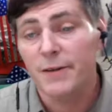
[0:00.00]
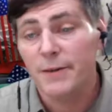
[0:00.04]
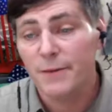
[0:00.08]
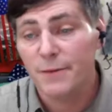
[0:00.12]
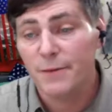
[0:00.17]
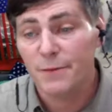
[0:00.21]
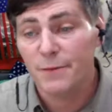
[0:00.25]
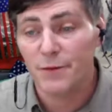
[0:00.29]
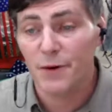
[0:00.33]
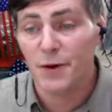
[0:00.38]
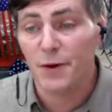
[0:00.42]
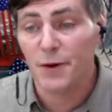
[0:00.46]

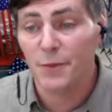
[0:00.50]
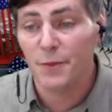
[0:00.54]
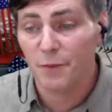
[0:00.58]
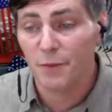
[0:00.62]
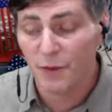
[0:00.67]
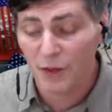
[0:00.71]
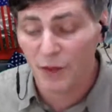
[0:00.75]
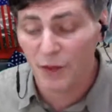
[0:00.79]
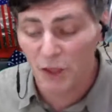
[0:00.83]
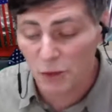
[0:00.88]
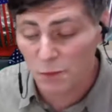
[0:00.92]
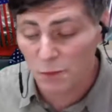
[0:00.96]
from
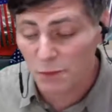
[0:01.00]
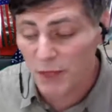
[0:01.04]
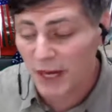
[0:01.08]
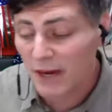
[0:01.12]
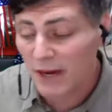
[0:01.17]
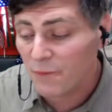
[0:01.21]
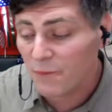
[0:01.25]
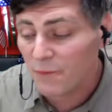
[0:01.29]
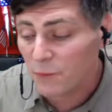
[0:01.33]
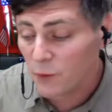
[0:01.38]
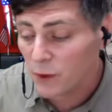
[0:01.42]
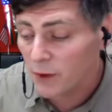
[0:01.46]
such a
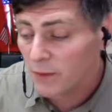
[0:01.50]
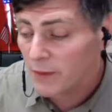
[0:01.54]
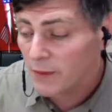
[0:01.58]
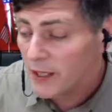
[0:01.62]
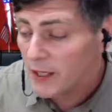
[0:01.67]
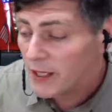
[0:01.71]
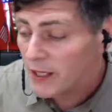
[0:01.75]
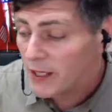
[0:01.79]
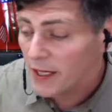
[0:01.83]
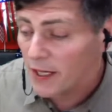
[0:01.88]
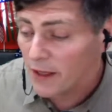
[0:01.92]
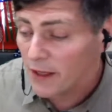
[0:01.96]
platform.
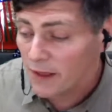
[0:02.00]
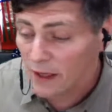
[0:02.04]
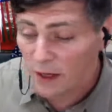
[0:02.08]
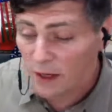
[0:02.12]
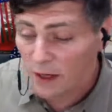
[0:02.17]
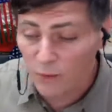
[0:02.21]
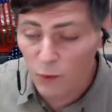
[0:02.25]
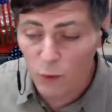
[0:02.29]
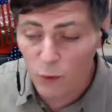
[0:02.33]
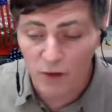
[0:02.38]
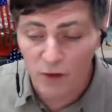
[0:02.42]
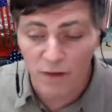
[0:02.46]
And then
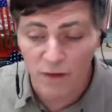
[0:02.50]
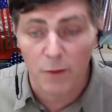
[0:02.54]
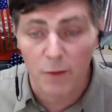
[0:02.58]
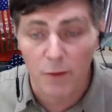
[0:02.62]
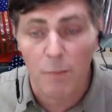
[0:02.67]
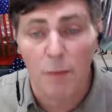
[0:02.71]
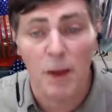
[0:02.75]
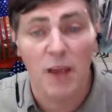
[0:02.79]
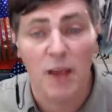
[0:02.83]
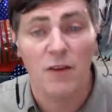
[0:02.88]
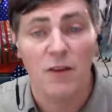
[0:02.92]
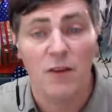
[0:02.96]
of course the
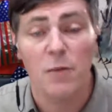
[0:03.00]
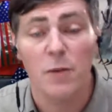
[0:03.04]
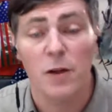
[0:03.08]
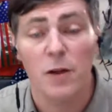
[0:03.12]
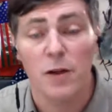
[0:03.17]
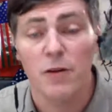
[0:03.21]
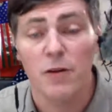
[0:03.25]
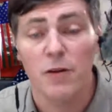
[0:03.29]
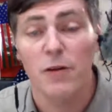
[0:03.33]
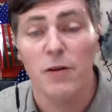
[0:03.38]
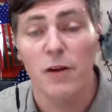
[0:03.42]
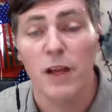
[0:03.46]
basement
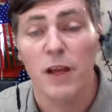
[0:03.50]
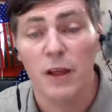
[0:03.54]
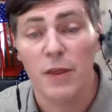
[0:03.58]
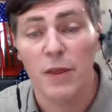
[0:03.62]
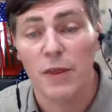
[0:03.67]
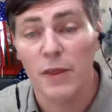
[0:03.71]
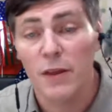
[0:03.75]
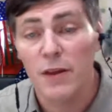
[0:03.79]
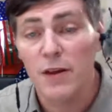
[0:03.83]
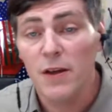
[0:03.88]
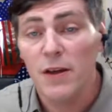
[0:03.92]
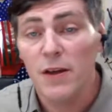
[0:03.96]

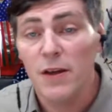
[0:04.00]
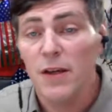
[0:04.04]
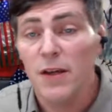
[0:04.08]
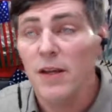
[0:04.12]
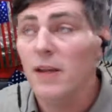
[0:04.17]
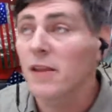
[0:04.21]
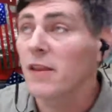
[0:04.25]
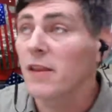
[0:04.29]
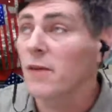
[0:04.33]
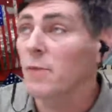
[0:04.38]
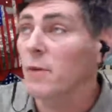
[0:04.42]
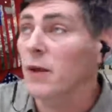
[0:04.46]
underneath,
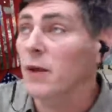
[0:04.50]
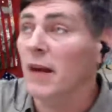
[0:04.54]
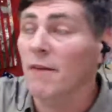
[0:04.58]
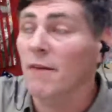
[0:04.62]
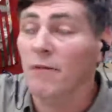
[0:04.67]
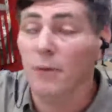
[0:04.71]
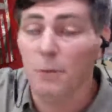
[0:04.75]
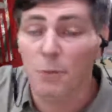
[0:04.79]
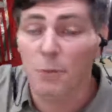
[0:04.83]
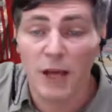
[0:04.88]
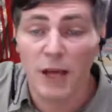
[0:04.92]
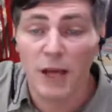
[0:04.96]
and then we
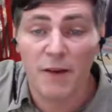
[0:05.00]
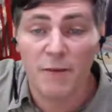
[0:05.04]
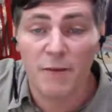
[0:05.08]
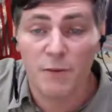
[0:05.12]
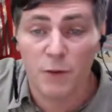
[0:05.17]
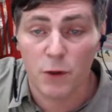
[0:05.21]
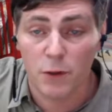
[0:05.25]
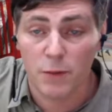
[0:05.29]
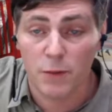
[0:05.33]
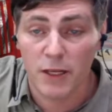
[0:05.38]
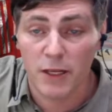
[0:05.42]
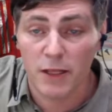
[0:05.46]
have the
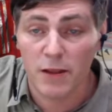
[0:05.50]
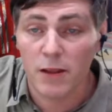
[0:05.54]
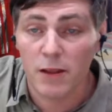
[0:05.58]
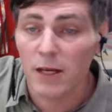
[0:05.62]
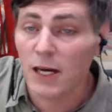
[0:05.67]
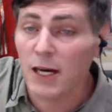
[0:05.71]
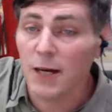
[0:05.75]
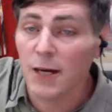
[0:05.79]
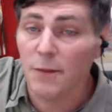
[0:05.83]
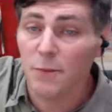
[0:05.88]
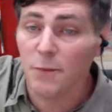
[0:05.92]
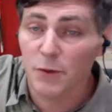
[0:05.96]
platform on
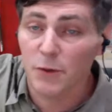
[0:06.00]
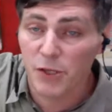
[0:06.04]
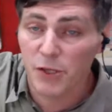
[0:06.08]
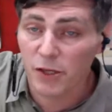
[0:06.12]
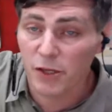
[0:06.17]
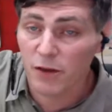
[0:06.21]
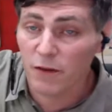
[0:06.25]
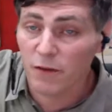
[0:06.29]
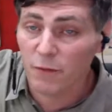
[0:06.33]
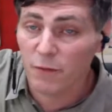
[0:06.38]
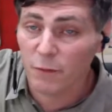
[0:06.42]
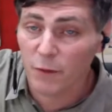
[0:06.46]
top, which
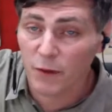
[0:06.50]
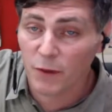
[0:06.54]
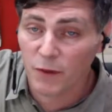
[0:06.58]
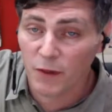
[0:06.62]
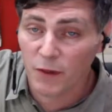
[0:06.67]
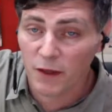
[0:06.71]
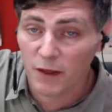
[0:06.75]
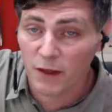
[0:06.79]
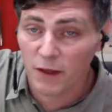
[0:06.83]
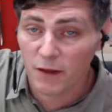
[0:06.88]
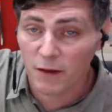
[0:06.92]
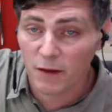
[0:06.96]
is with
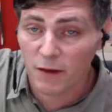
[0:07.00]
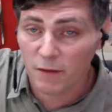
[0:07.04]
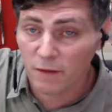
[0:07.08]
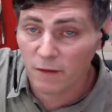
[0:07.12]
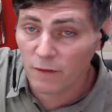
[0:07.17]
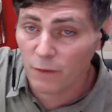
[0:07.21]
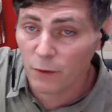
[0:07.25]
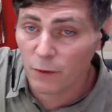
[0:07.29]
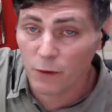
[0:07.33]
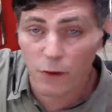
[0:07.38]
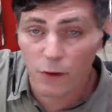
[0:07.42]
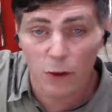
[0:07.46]
the
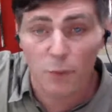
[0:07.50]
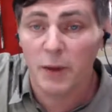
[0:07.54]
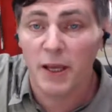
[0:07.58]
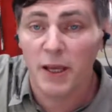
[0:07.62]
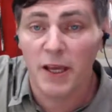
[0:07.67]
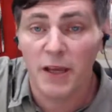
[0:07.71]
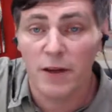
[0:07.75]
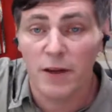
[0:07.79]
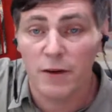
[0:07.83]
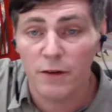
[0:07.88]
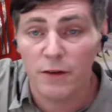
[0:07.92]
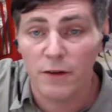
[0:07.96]
solar
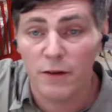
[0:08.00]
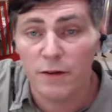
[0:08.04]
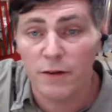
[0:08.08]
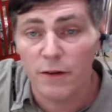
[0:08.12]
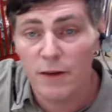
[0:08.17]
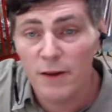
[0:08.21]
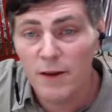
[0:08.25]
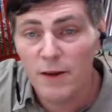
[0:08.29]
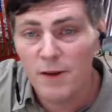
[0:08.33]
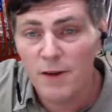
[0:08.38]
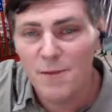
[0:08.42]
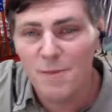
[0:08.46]
panels,
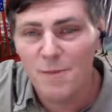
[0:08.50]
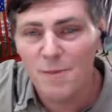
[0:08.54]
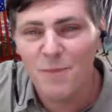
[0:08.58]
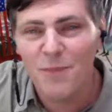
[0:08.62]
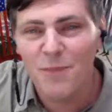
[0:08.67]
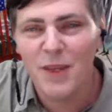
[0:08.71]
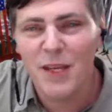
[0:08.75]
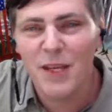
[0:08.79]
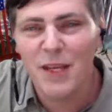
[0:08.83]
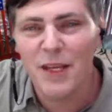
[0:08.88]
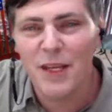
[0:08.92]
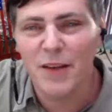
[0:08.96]

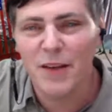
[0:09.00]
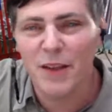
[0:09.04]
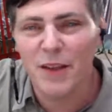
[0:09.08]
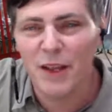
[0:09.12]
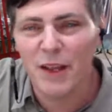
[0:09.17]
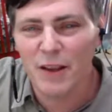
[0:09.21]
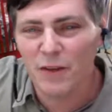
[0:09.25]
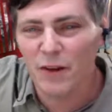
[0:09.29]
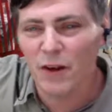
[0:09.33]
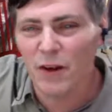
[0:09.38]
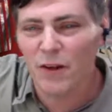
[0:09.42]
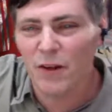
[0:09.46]
and
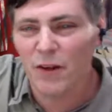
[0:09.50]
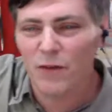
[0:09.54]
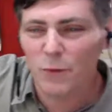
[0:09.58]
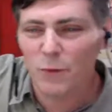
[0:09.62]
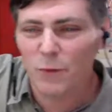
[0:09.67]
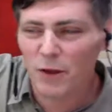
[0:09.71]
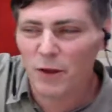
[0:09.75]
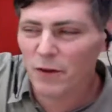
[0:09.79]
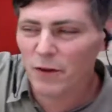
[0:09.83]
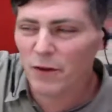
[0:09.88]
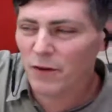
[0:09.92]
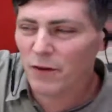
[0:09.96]
that's also
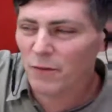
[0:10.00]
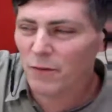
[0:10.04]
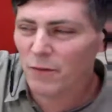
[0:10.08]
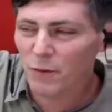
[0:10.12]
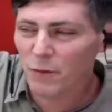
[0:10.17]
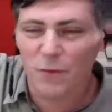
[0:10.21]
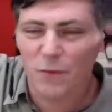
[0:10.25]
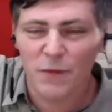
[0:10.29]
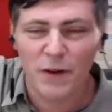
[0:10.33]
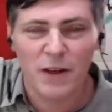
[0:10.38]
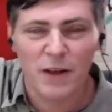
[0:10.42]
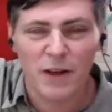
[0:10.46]
where the
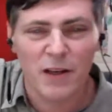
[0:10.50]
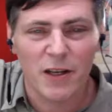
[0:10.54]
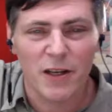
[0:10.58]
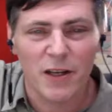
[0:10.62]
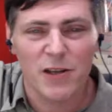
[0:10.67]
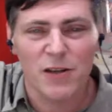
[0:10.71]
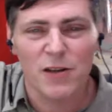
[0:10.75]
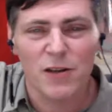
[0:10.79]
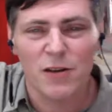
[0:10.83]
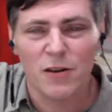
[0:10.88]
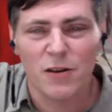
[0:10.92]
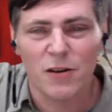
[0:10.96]
roof air
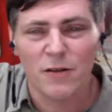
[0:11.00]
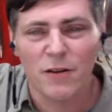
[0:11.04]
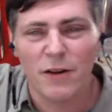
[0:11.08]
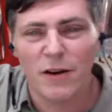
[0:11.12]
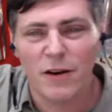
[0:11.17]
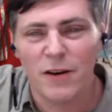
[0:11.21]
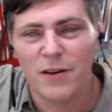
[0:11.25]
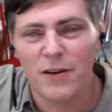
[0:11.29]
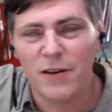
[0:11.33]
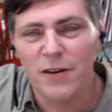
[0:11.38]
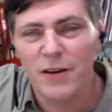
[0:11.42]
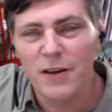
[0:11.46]
conditioners
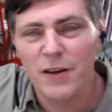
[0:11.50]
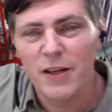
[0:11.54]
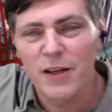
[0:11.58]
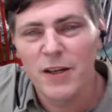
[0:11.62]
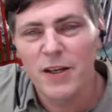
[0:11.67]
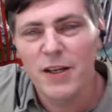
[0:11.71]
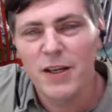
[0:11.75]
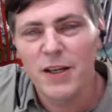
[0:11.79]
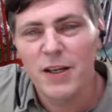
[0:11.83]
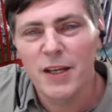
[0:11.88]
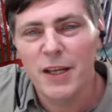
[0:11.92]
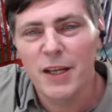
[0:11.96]
are,
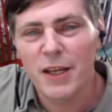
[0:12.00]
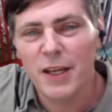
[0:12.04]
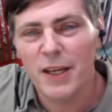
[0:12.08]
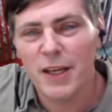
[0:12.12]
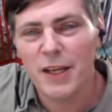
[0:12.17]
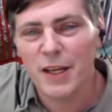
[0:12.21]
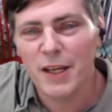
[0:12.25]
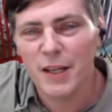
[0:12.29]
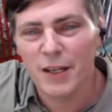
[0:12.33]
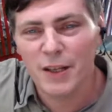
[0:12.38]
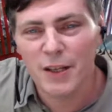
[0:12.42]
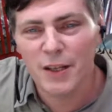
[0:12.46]

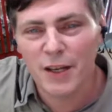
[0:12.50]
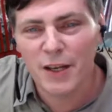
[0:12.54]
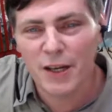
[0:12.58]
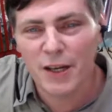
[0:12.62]
and